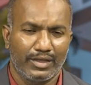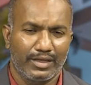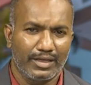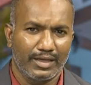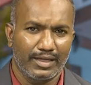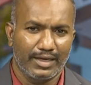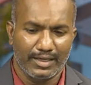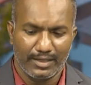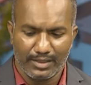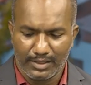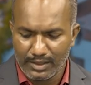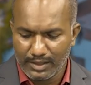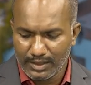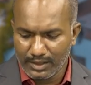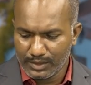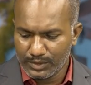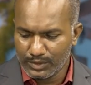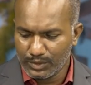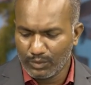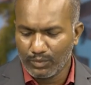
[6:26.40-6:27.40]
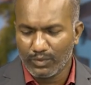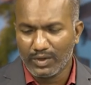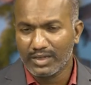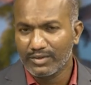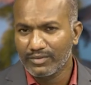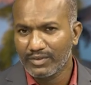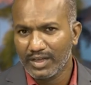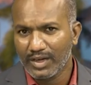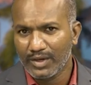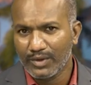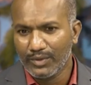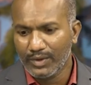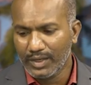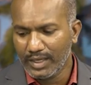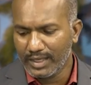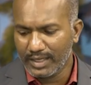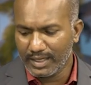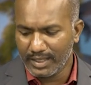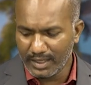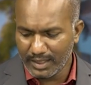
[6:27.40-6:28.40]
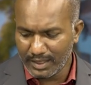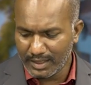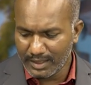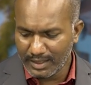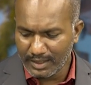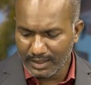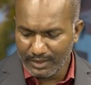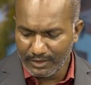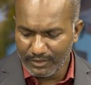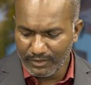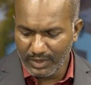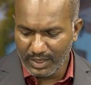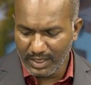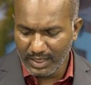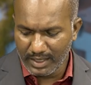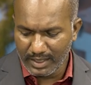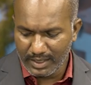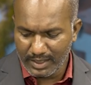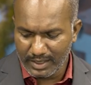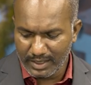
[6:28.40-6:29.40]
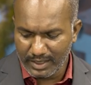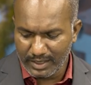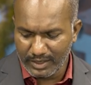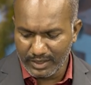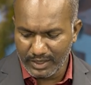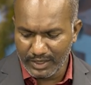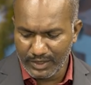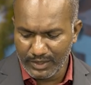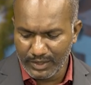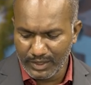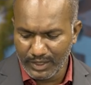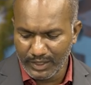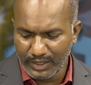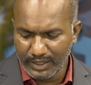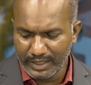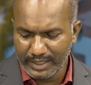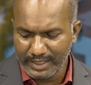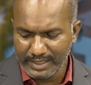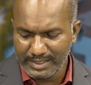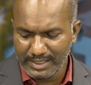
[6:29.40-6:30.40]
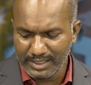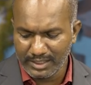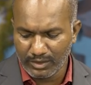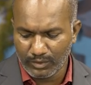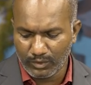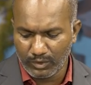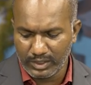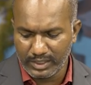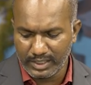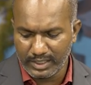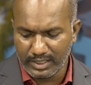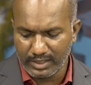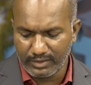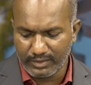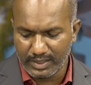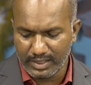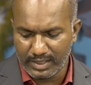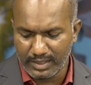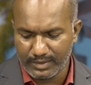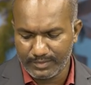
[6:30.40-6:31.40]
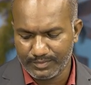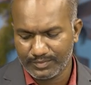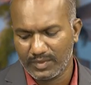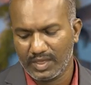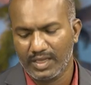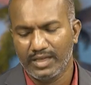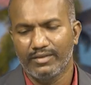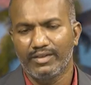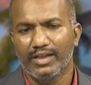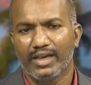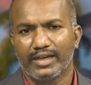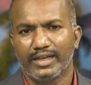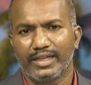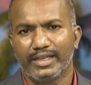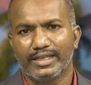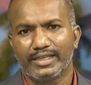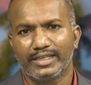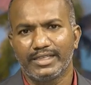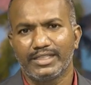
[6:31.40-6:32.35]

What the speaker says: current. So what we are doing here, we are increasing the voltage level. Thereby